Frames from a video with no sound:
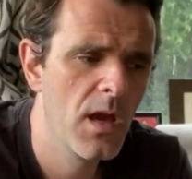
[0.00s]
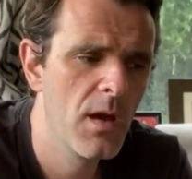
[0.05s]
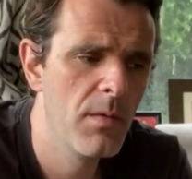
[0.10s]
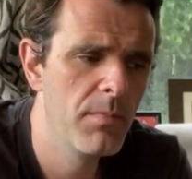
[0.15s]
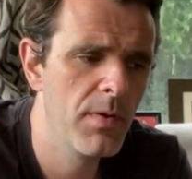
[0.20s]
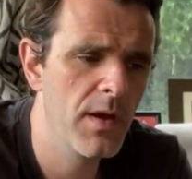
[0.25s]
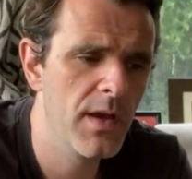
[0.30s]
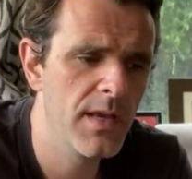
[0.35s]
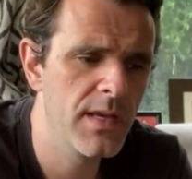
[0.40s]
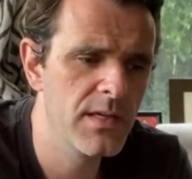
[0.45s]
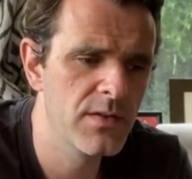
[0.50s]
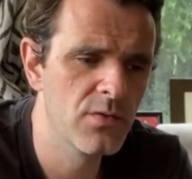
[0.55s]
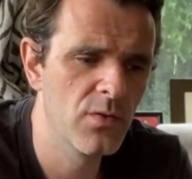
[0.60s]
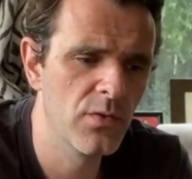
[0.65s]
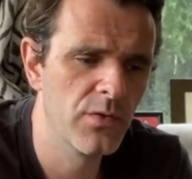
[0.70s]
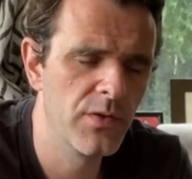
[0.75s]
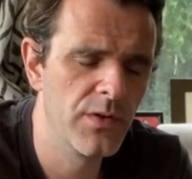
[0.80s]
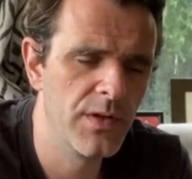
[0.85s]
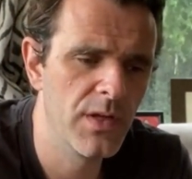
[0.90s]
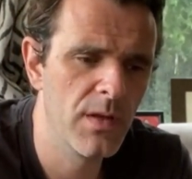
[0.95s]
But he's
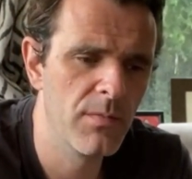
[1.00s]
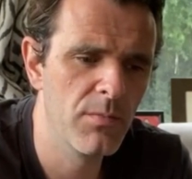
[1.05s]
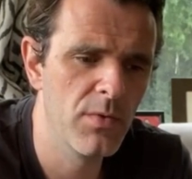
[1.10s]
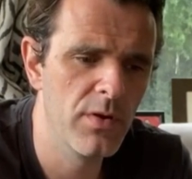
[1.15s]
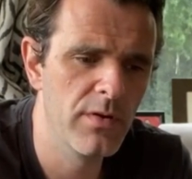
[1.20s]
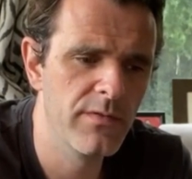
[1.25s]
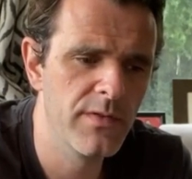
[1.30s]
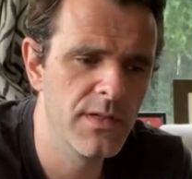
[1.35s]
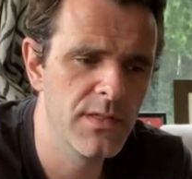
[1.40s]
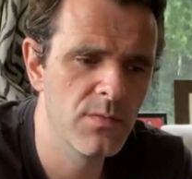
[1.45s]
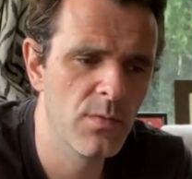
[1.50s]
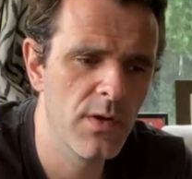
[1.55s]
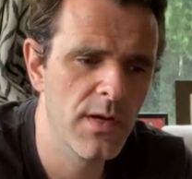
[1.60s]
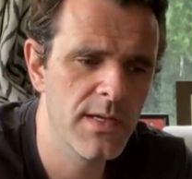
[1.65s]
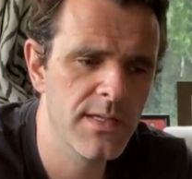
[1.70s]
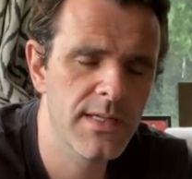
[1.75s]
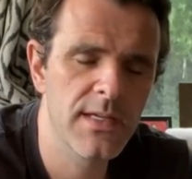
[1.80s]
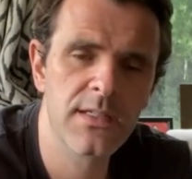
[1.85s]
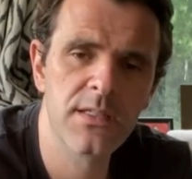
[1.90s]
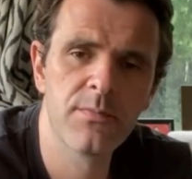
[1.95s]
also done movies where he's
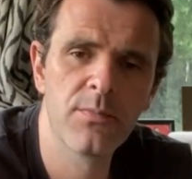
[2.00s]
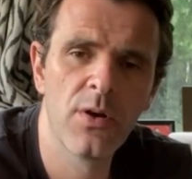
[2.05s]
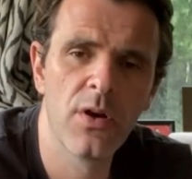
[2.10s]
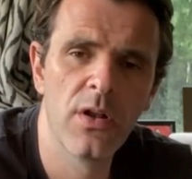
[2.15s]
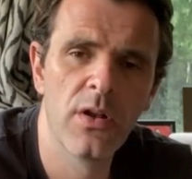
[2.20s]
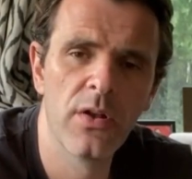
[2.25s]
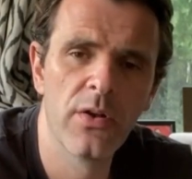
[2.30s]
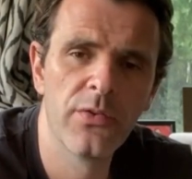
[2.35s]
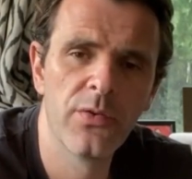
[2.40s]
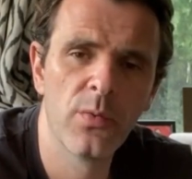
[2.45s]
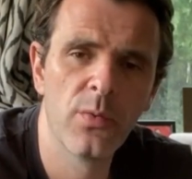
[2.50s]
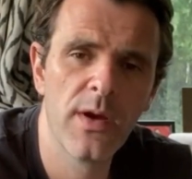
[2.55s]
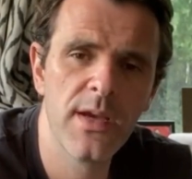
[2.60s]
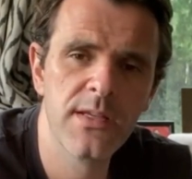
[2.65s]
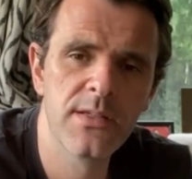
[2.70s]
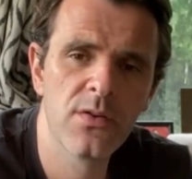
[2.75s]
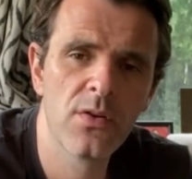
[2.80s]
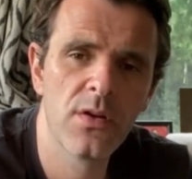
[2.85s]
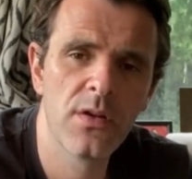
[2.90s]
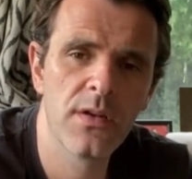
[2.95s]
had to put a lot of
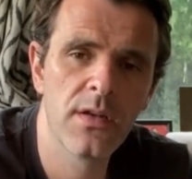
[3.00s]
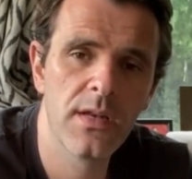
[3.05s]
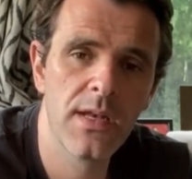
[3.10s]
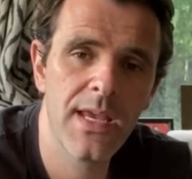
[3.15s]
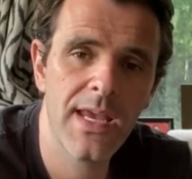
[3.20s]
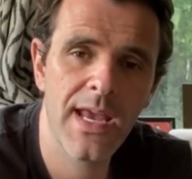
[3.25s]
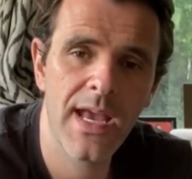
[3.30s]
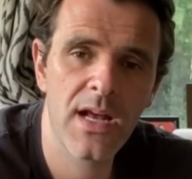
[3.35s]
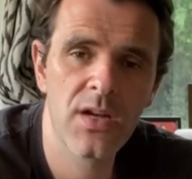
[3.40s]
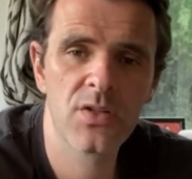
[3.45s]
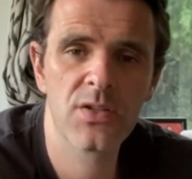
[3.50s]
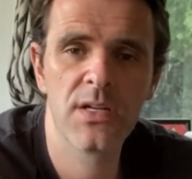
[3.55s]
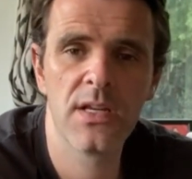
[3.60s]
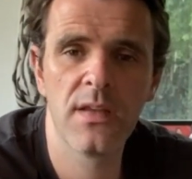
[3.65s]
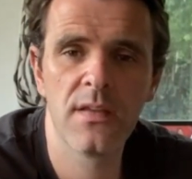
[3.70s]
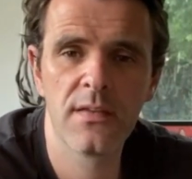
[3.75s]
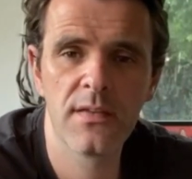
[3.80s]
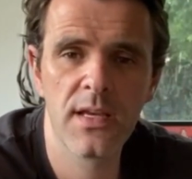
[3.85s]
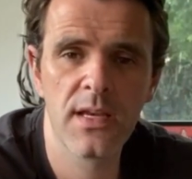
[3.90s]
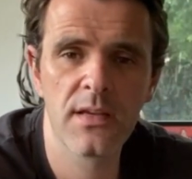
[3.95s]
weight on, and he actually
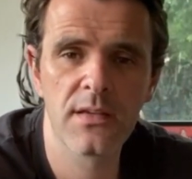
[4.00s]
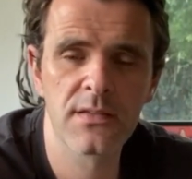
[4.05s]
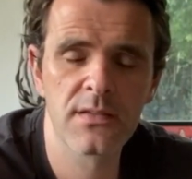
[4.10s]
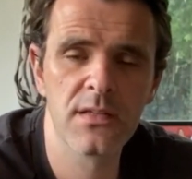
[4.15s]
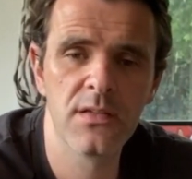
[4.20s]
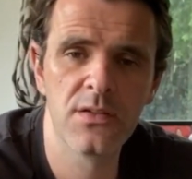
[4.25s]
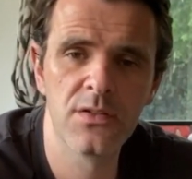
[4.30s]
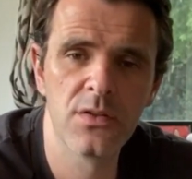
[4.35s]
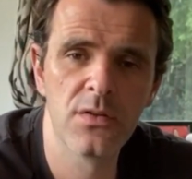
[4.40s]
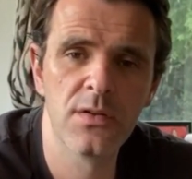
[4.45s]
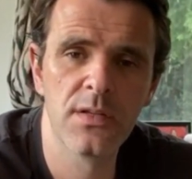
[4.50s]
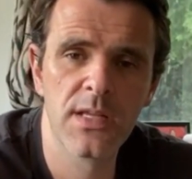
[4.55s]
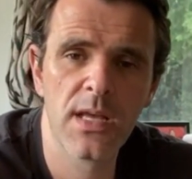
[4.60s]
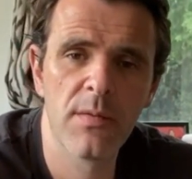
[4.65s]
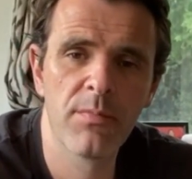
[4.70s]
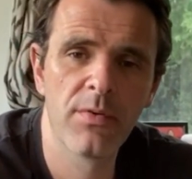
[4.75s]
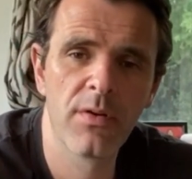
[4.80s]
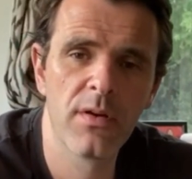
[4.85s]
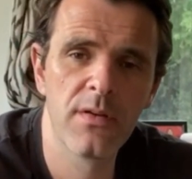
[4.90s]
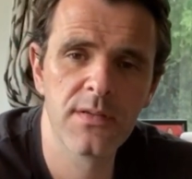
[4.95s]
thinks that doing that
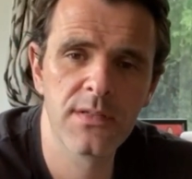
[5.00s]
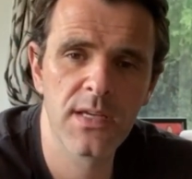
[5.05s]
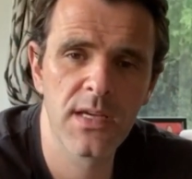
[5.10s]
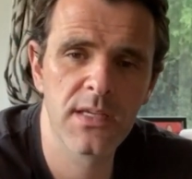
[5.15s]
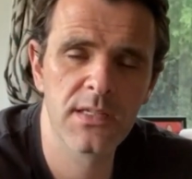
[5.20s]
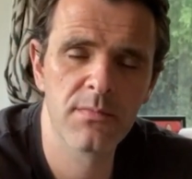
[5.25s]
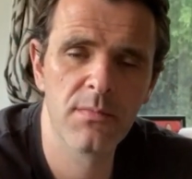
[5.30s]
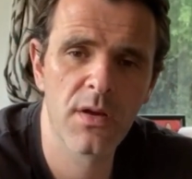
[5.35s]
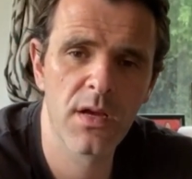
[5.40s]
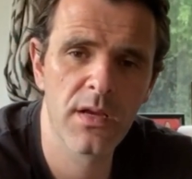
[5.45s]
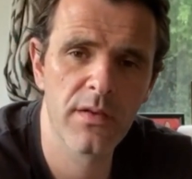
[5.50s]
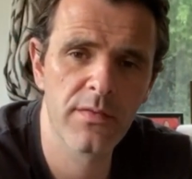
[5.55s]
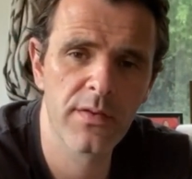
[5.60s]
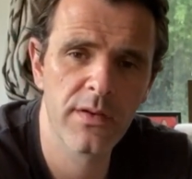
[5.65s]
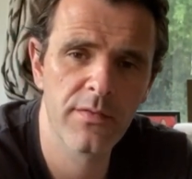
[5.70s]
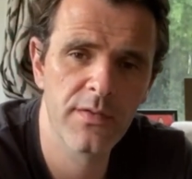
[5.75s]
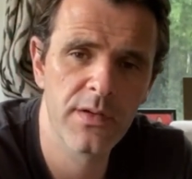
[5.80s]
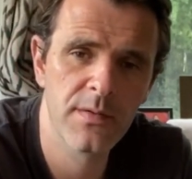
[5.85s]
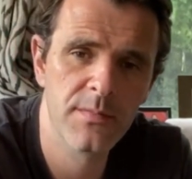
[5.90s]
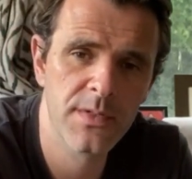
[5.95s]
process might have
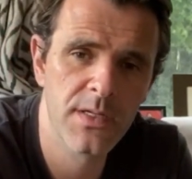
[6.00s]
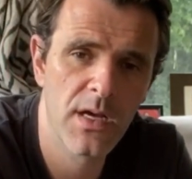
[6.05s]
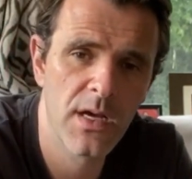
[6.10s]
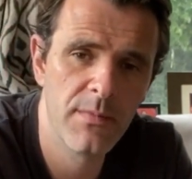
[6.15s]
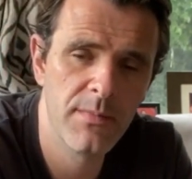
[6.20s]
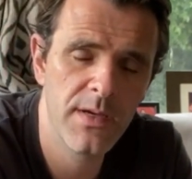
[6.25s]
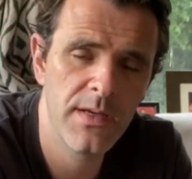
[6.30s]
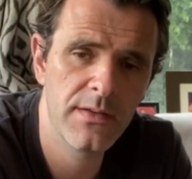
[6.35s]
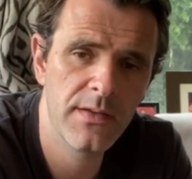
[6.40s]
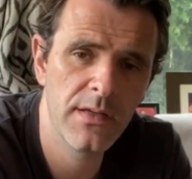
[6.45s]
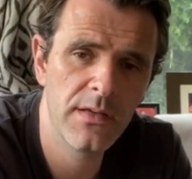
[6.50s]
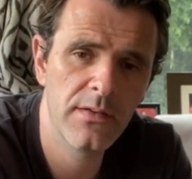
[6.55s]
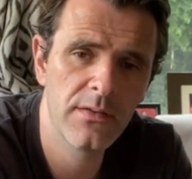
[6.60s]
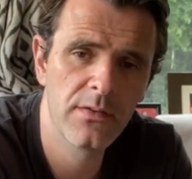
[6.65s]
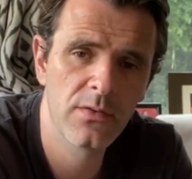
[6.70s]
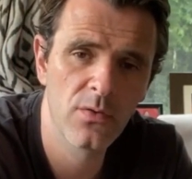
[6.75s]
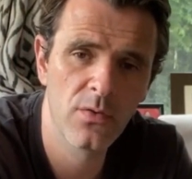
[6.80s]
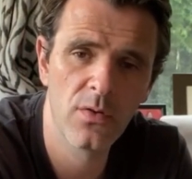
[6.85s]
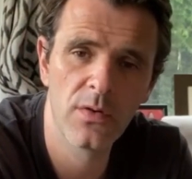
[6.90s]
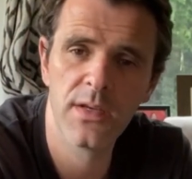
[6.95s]
given him diabetes,
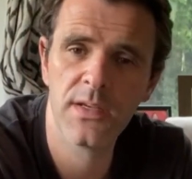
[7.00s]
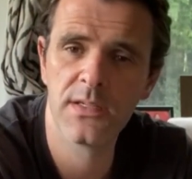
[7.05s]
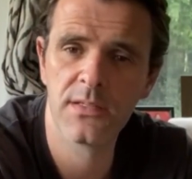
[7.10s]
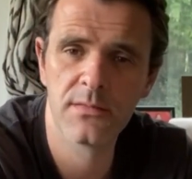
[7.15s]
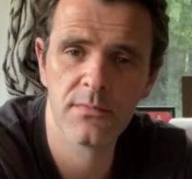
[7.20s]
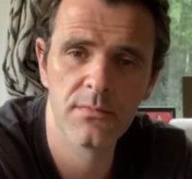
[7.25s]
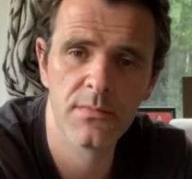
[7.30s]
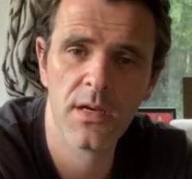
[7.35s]
or his